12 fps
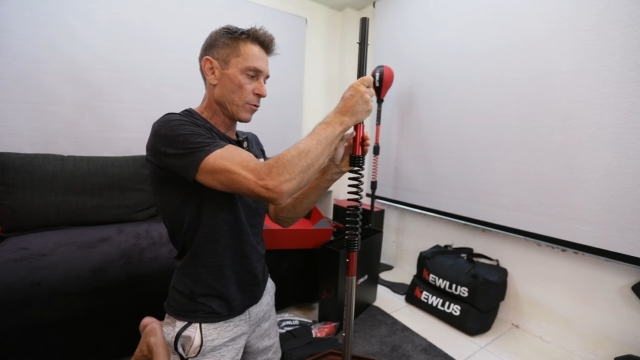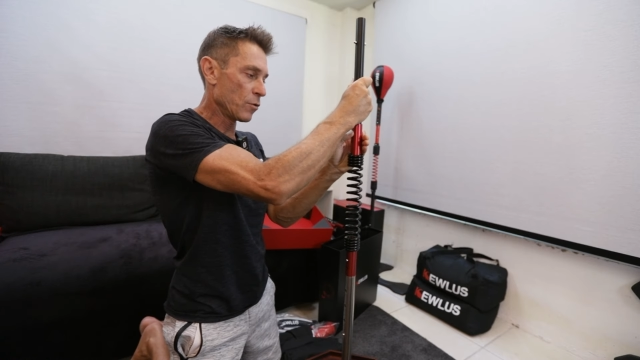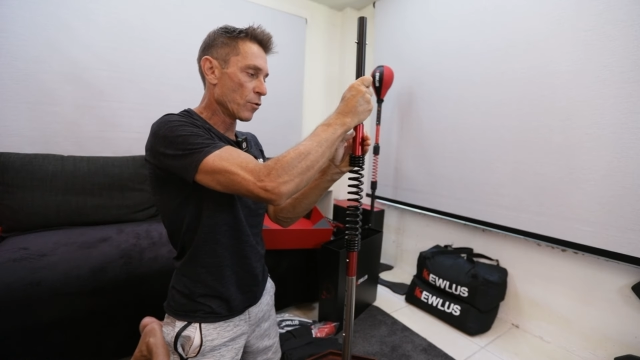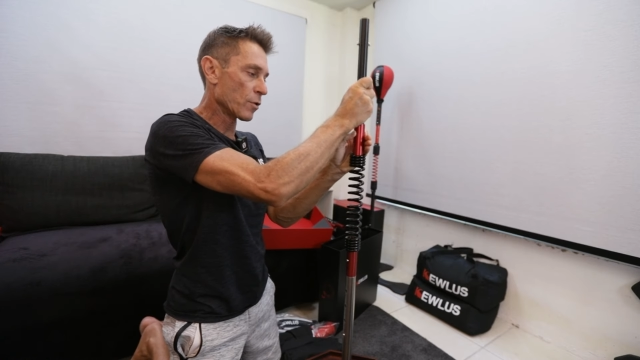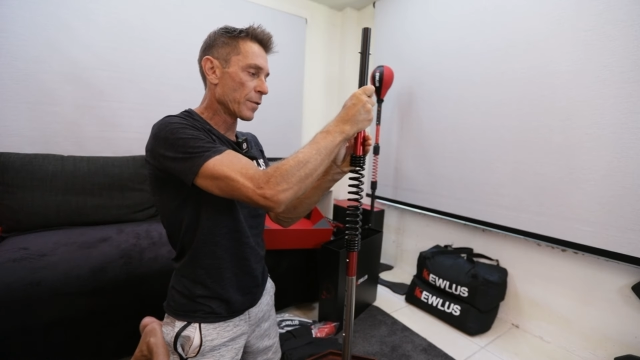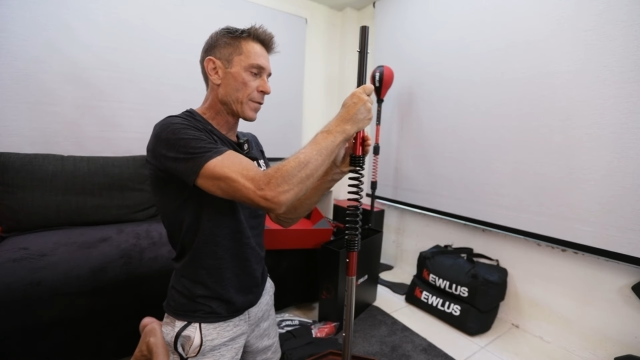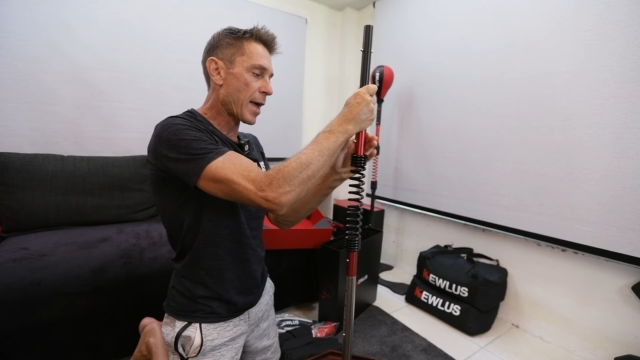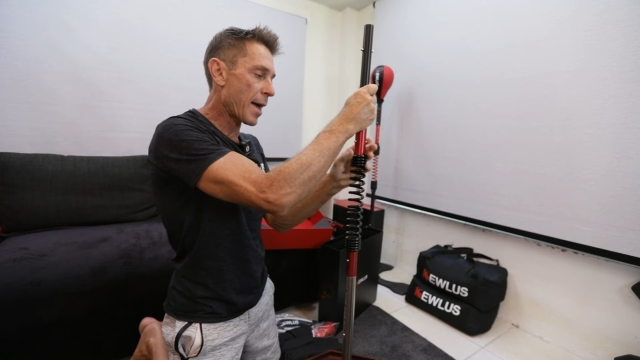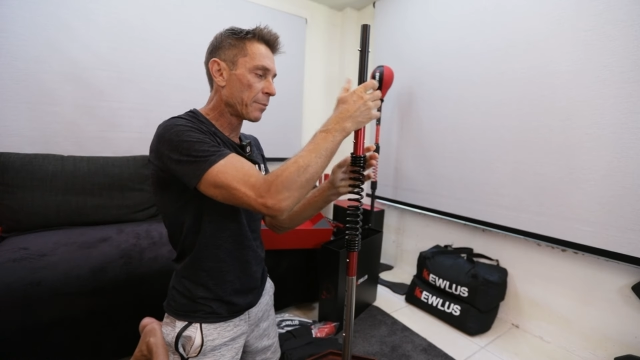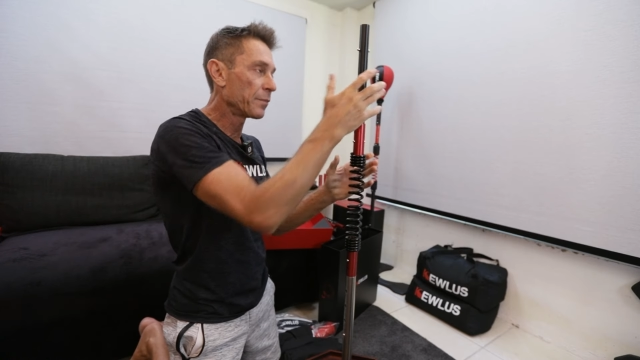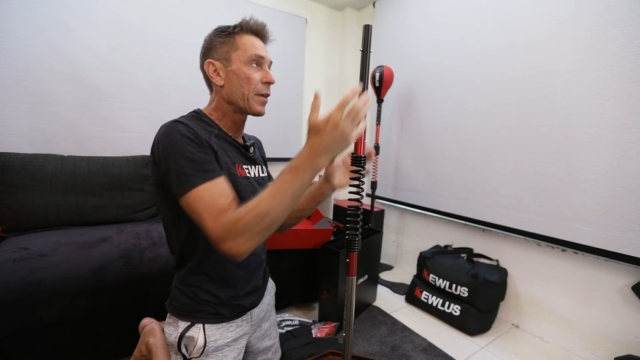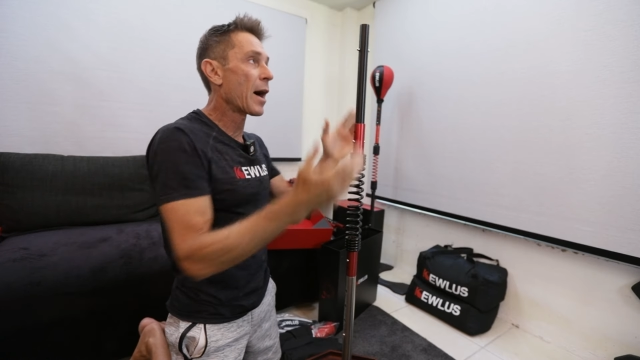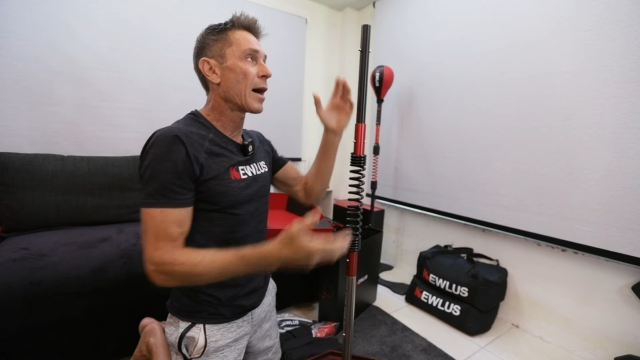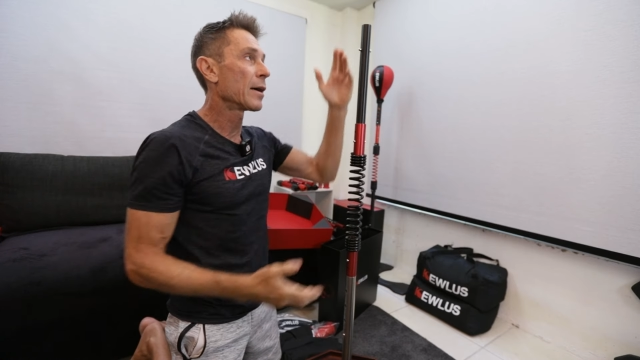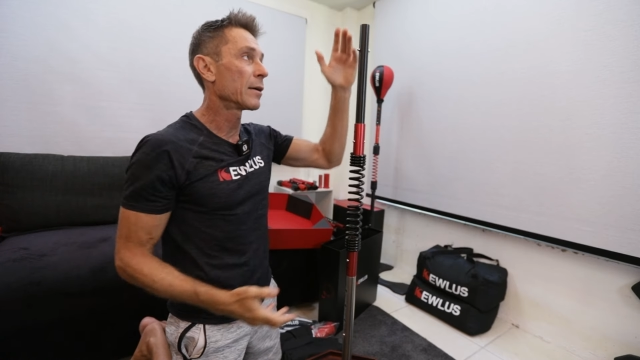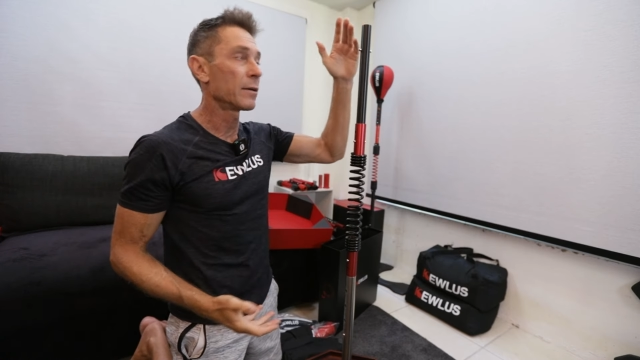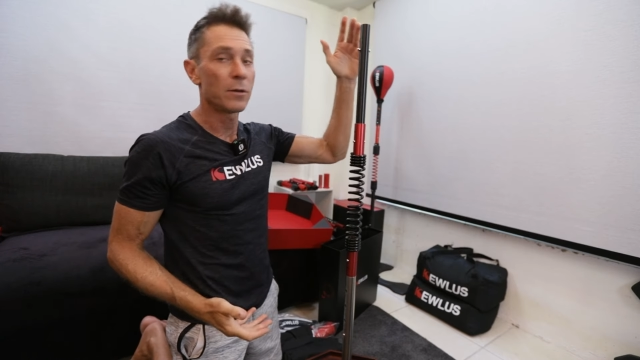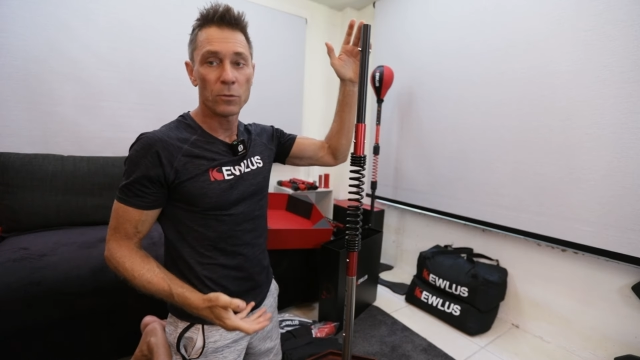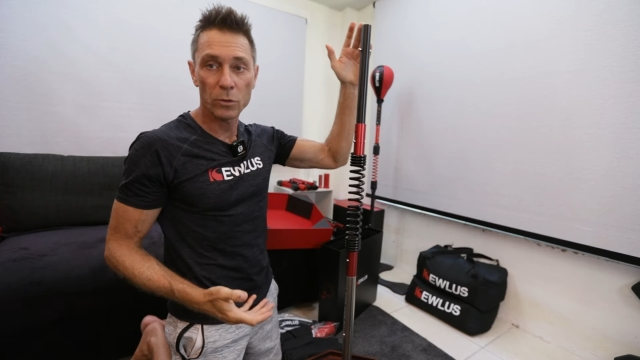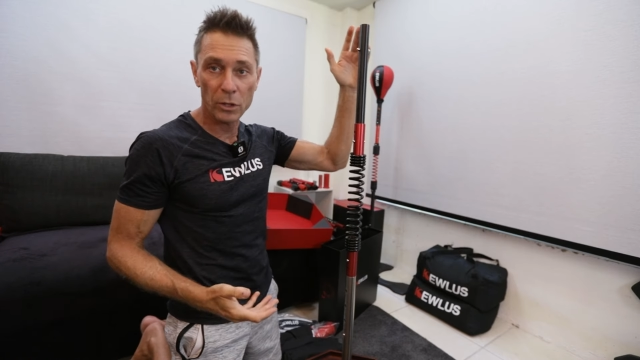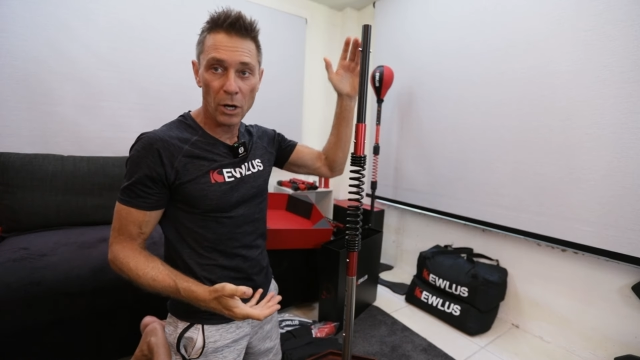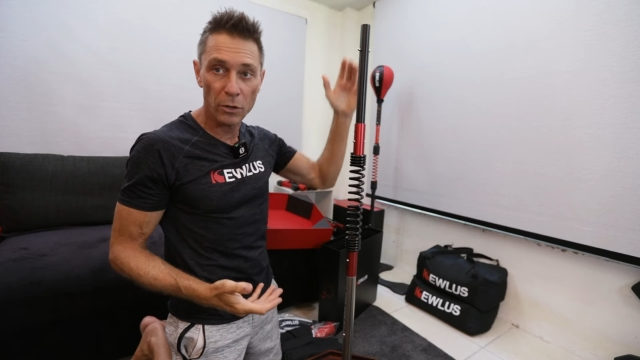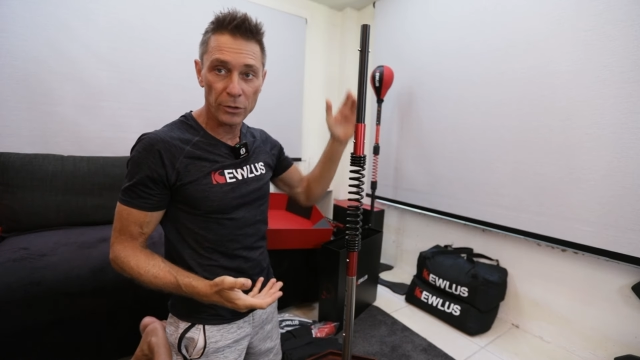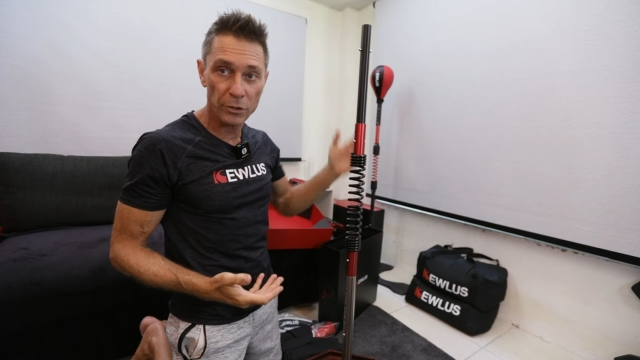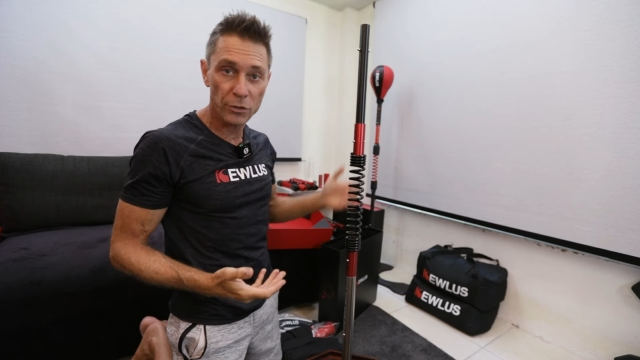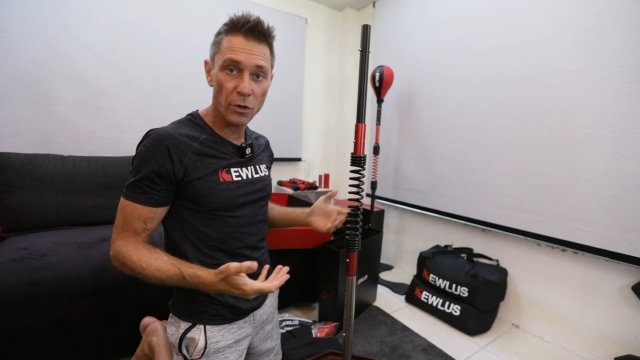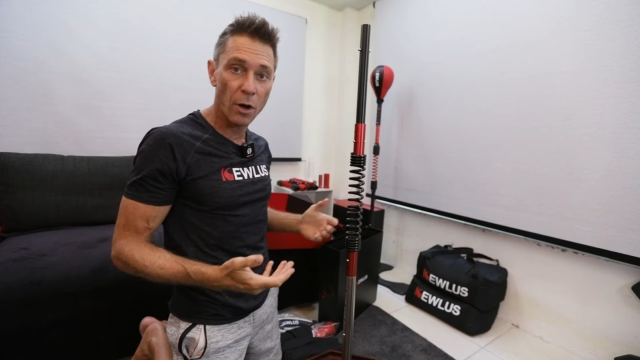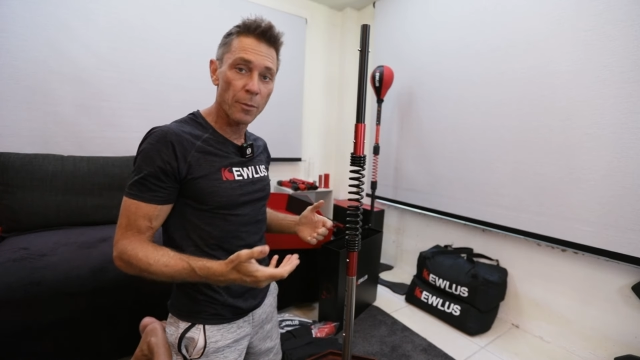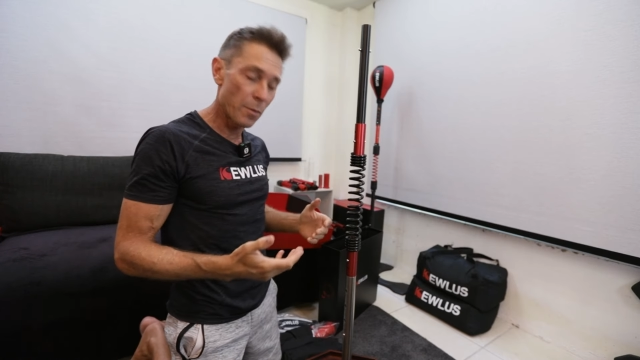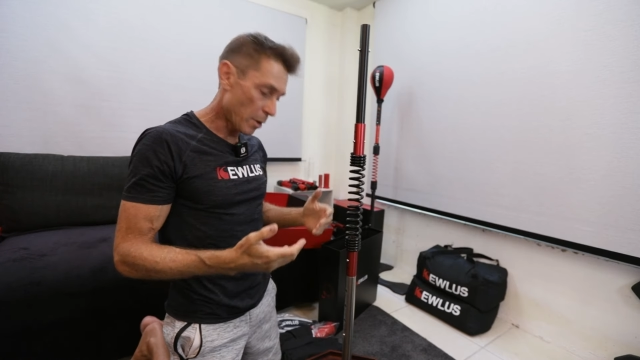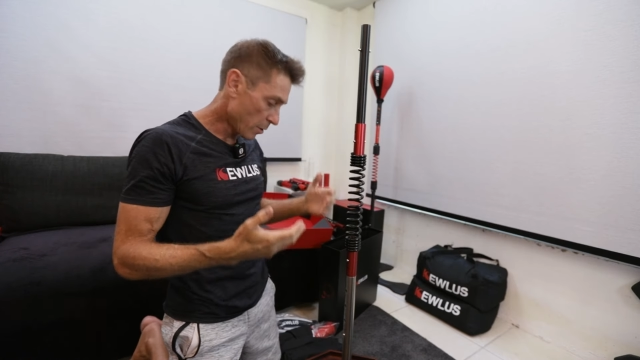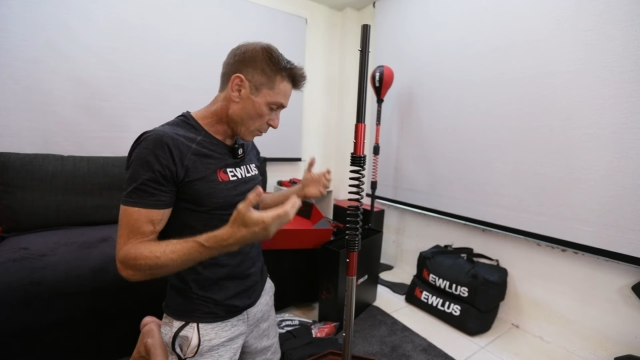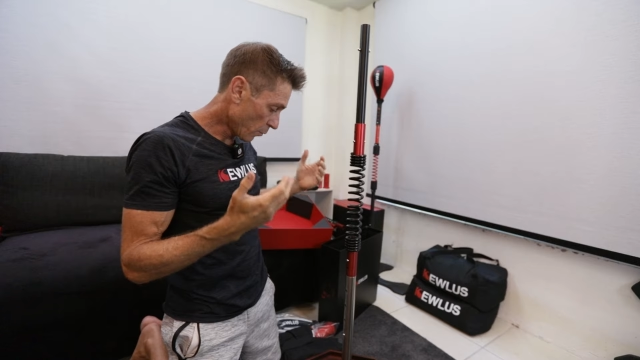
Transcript: your adapter will go on the top